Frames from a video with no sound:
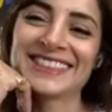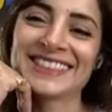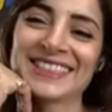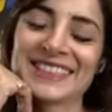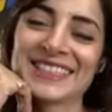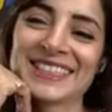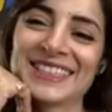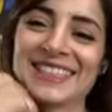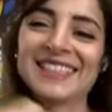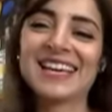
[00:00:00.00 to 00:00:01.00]

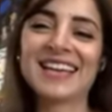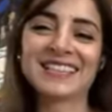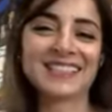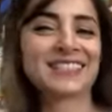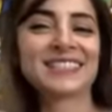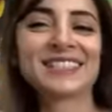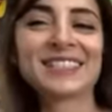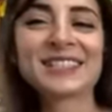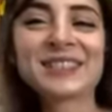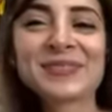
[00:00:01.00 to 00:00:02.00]

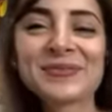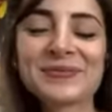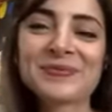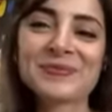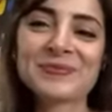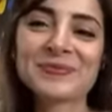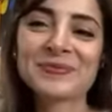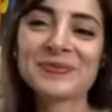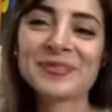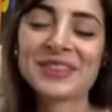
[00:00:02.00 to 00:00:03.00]

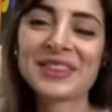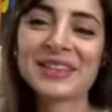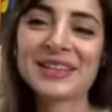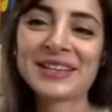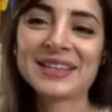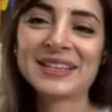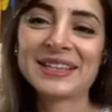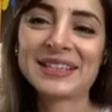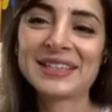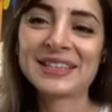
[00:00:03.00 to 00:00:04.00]

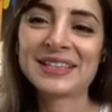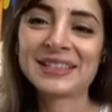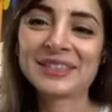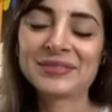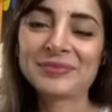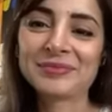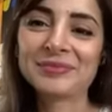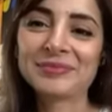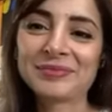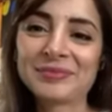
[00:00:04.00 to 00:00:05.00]

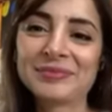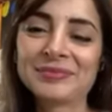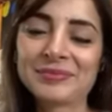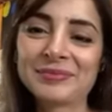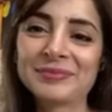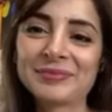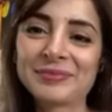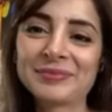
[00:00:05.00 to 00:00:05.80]
The person shown says nothing.